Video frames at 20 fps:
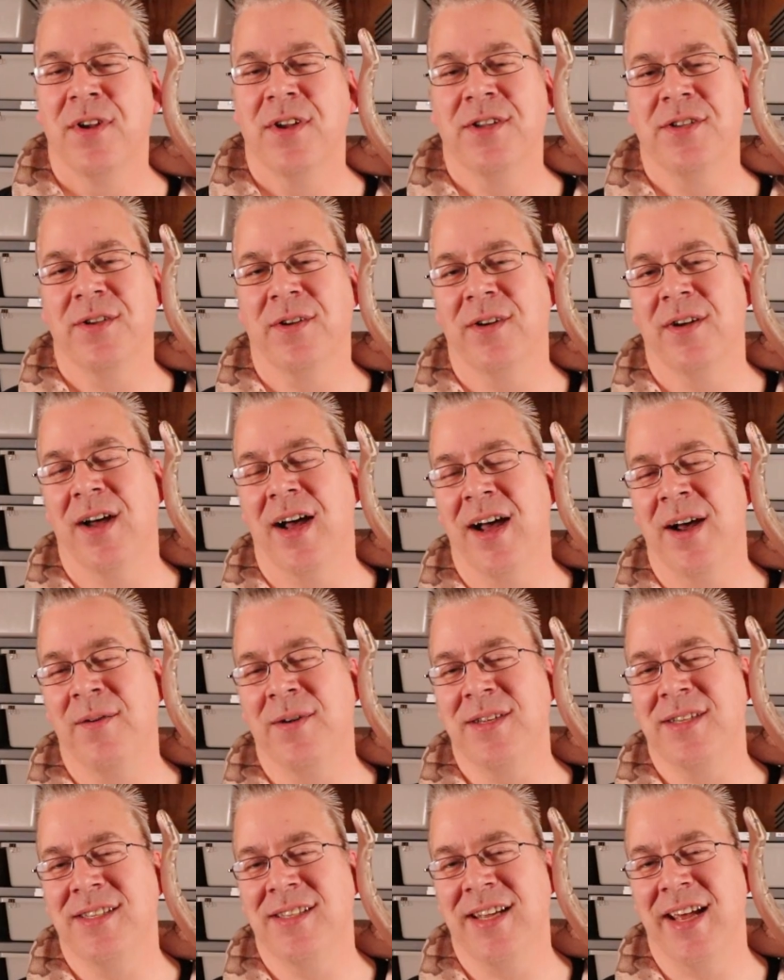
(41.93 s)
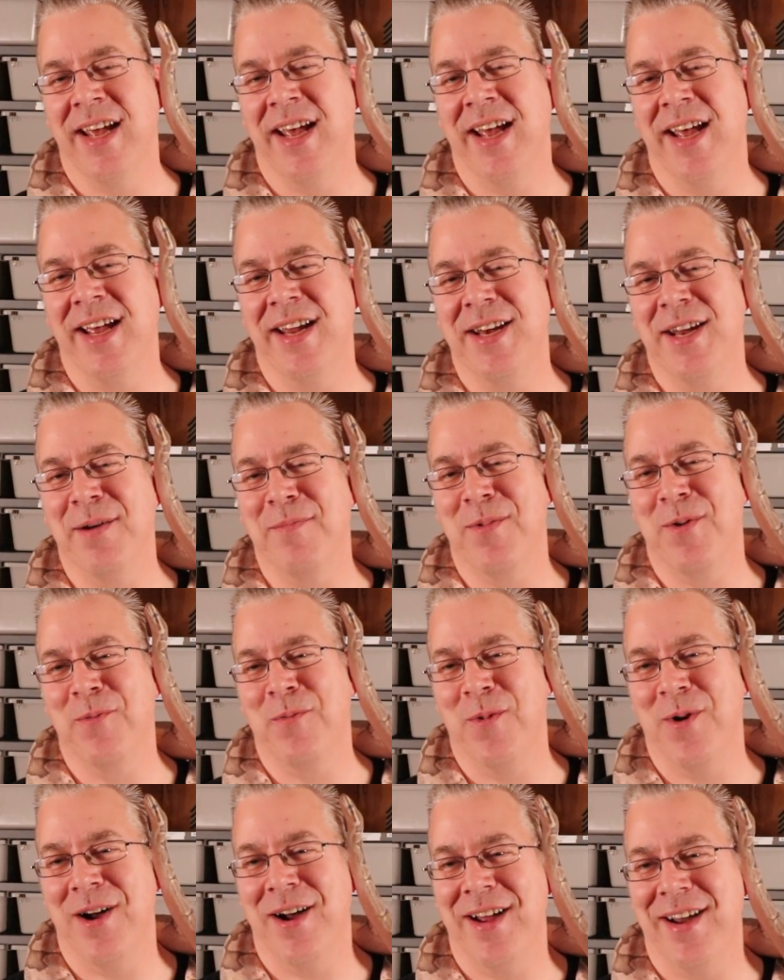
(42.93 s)
So I would say number
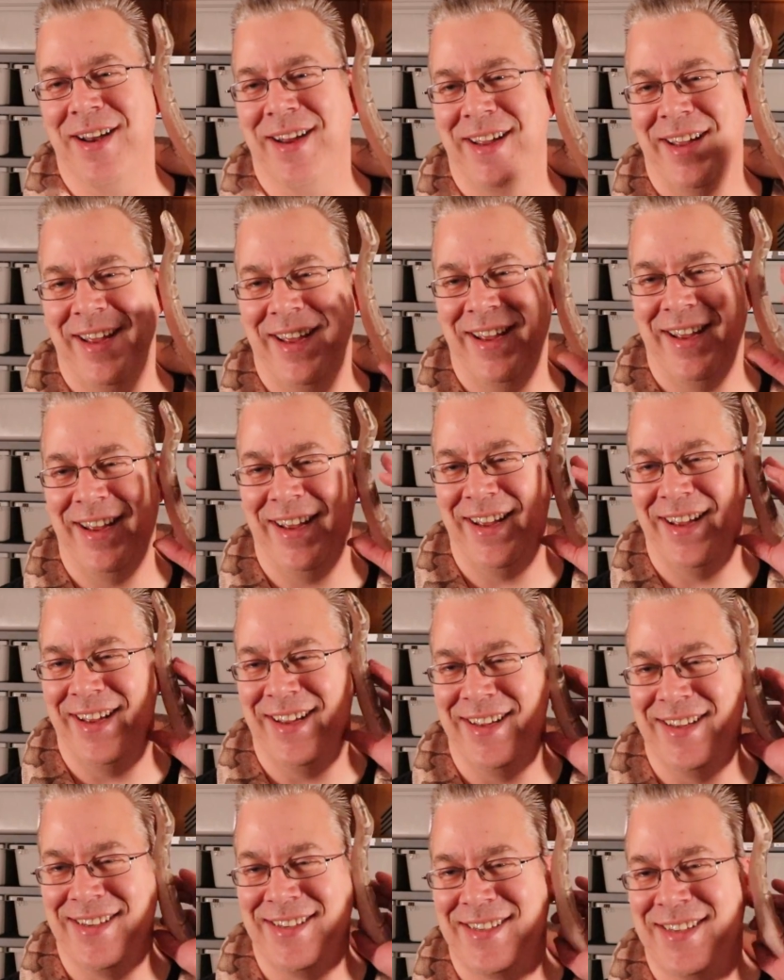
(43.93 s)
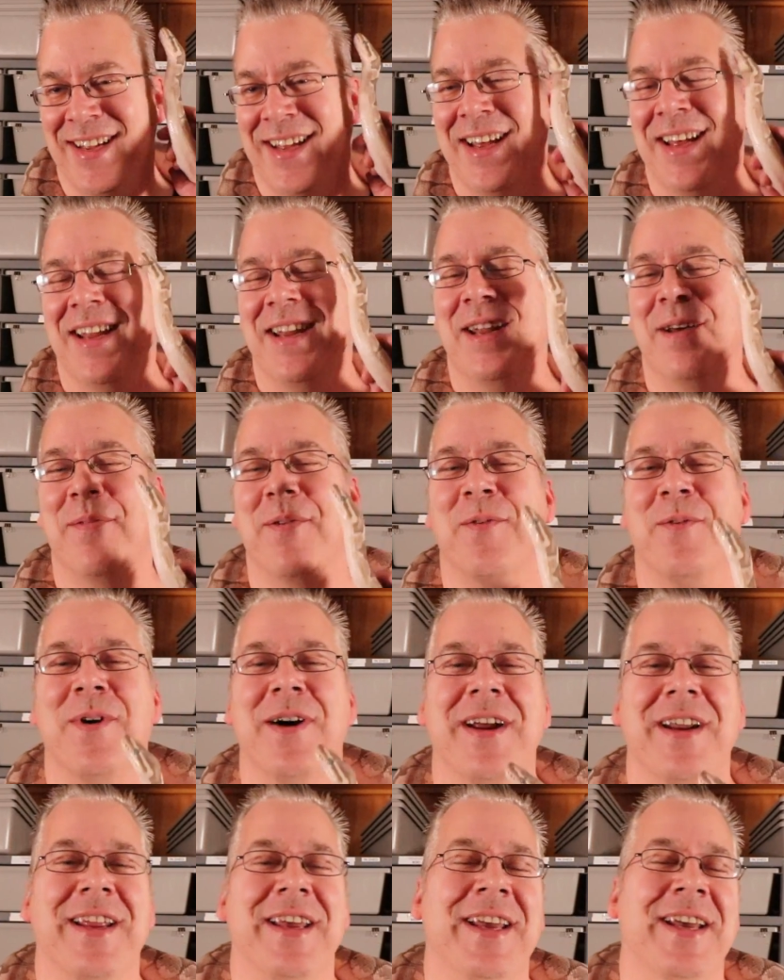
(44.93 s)
one is number
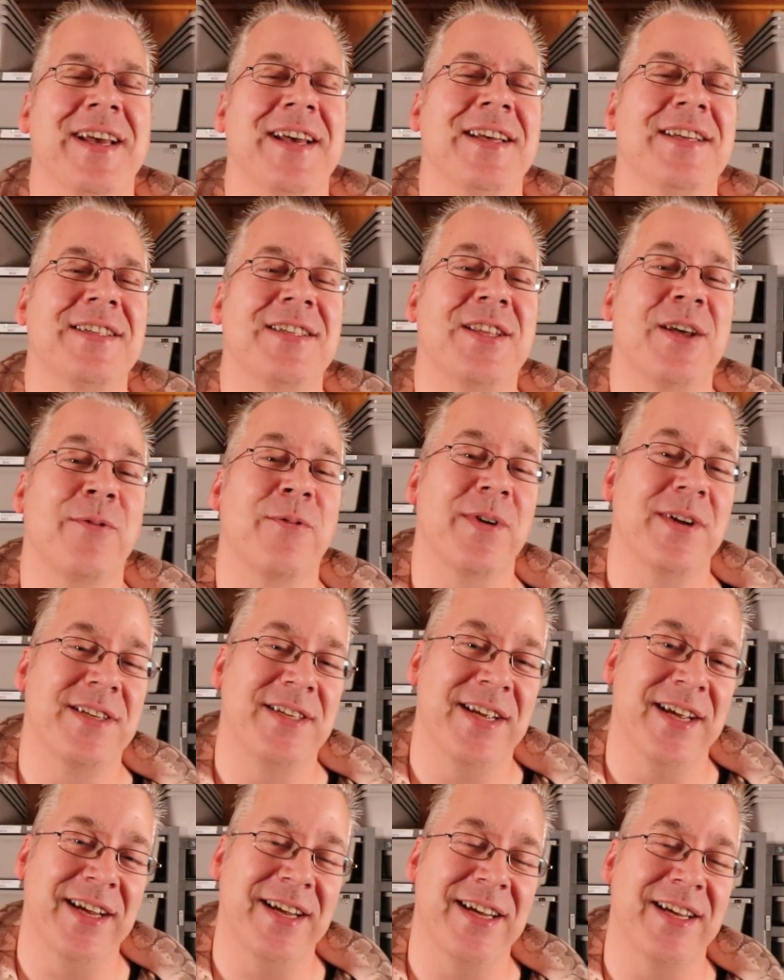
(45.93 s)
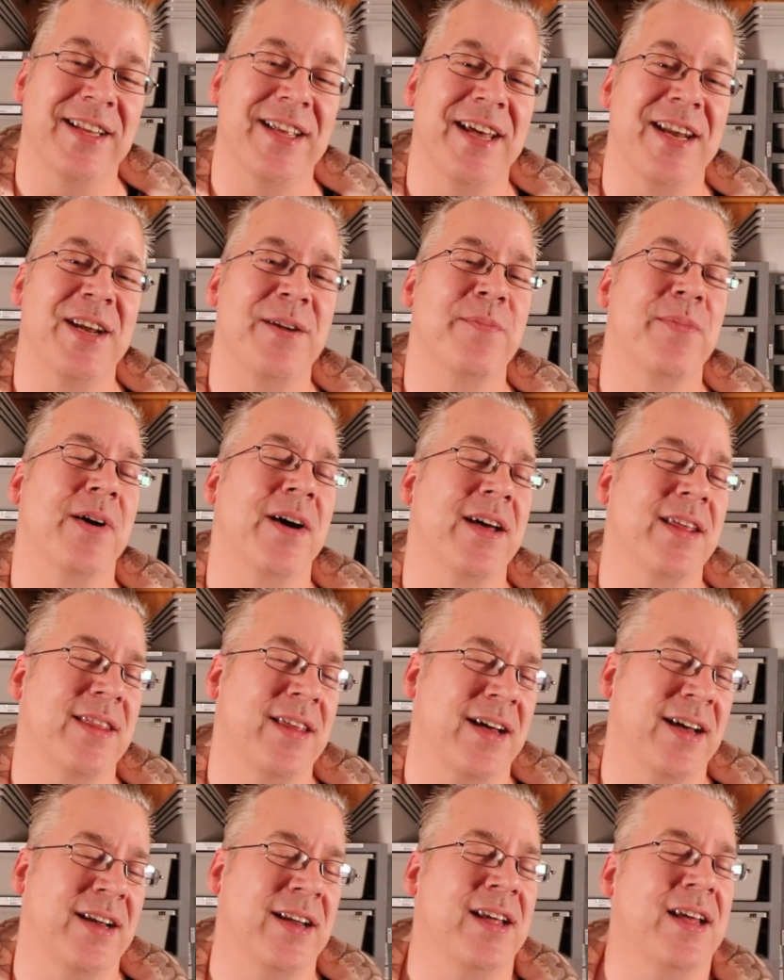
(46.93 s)
one is the reticulated
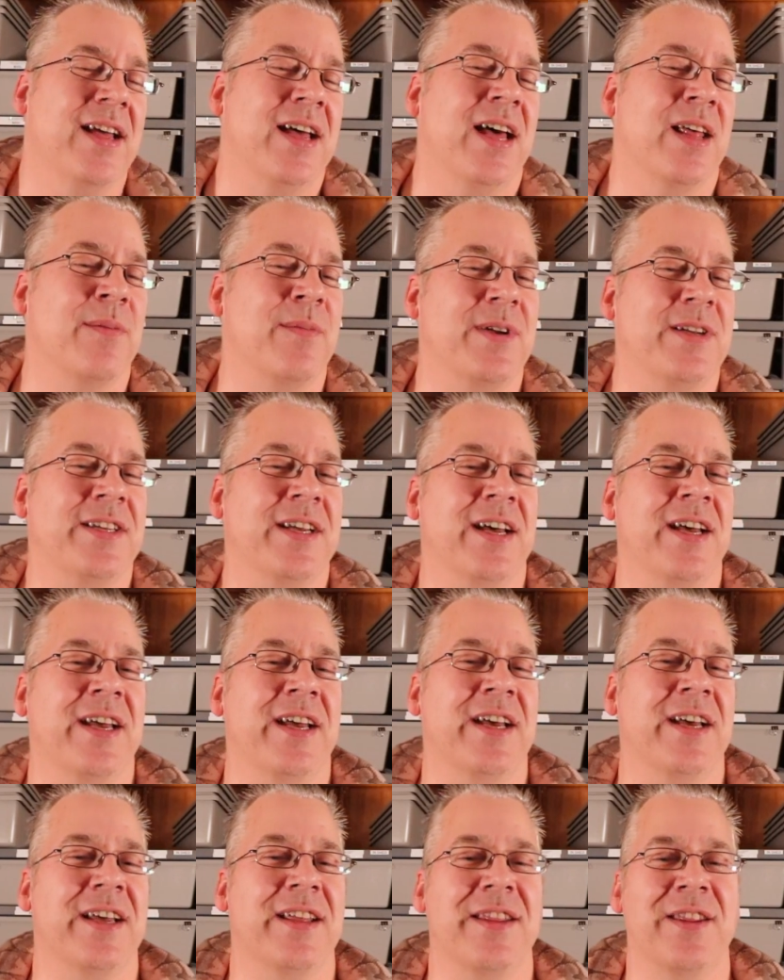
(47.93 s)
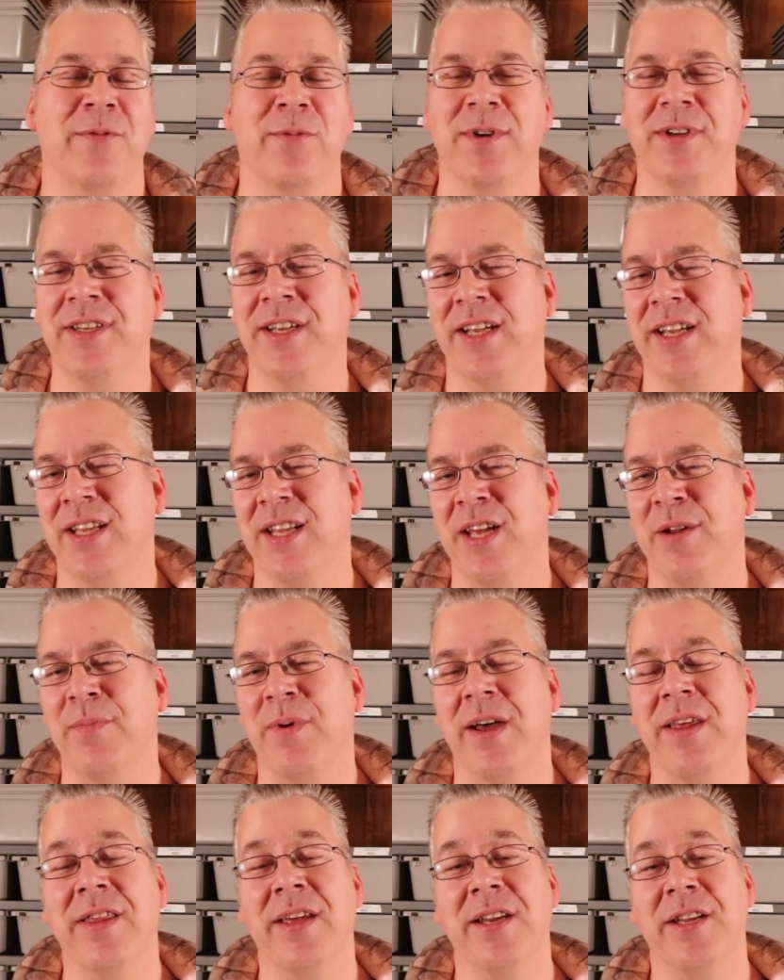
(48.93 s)
python. And let me tell you, the reticulated
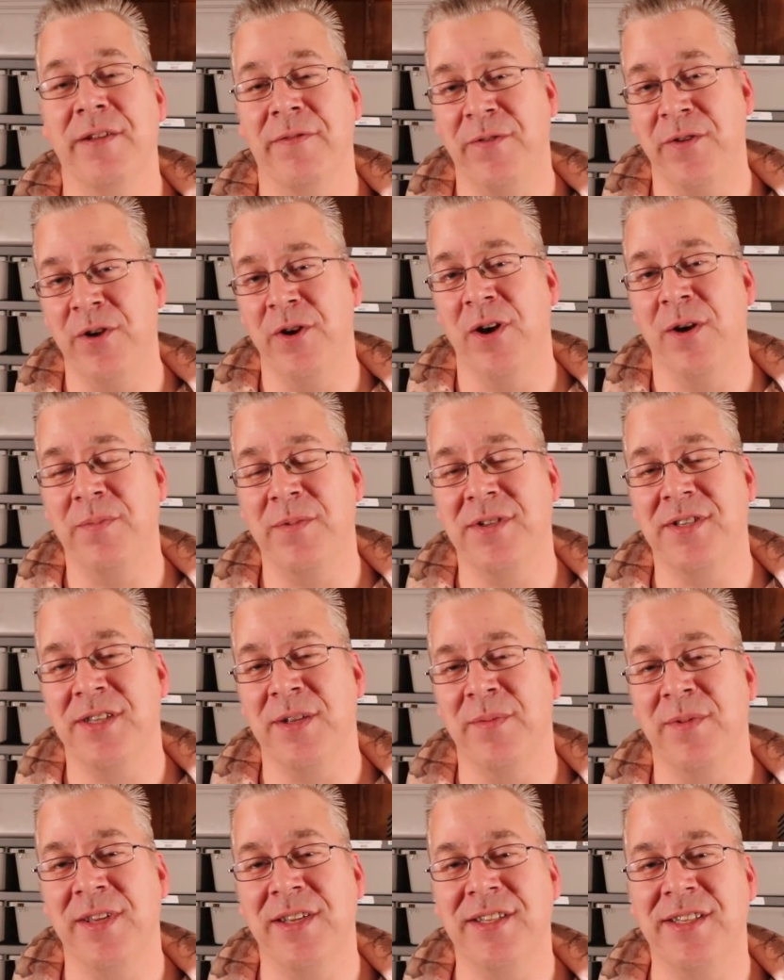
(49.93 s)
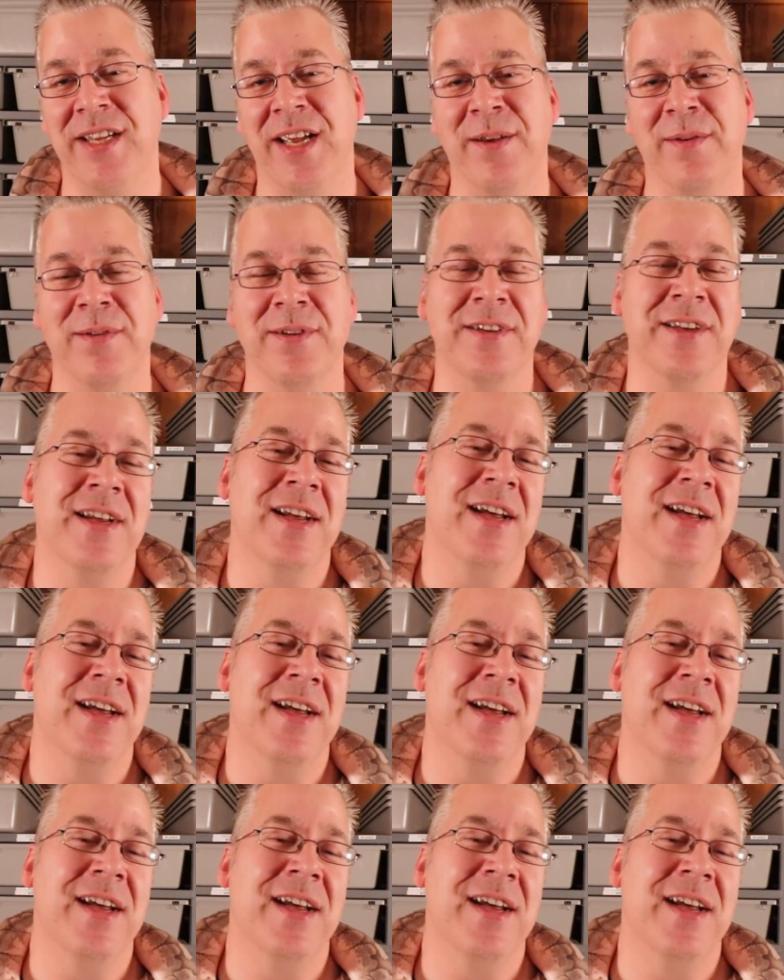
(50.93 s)
python. If you go up to some of these tables,